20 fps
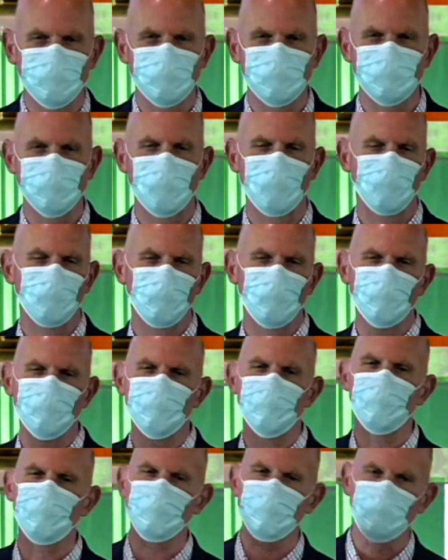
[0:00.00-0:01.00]
is that when
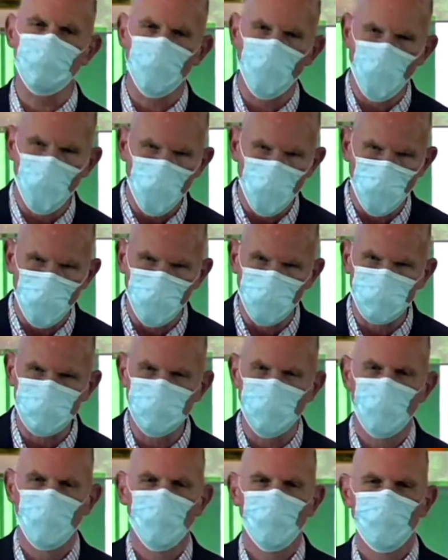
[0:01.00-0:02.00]
you're called,
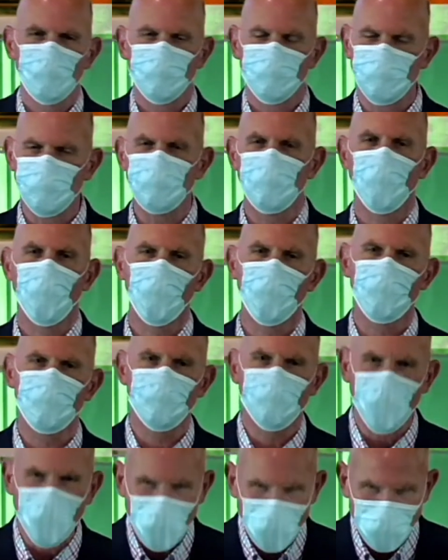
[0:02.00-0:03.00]
you are
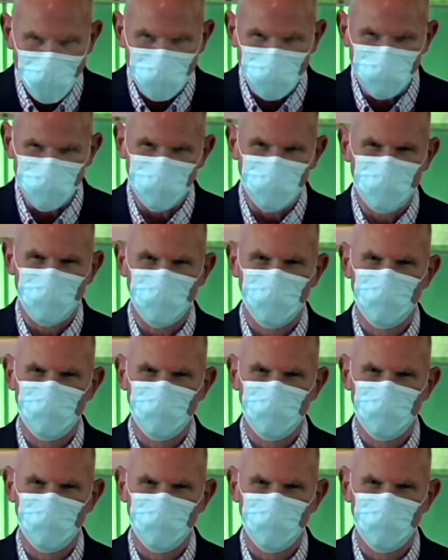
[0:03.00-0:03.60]
made,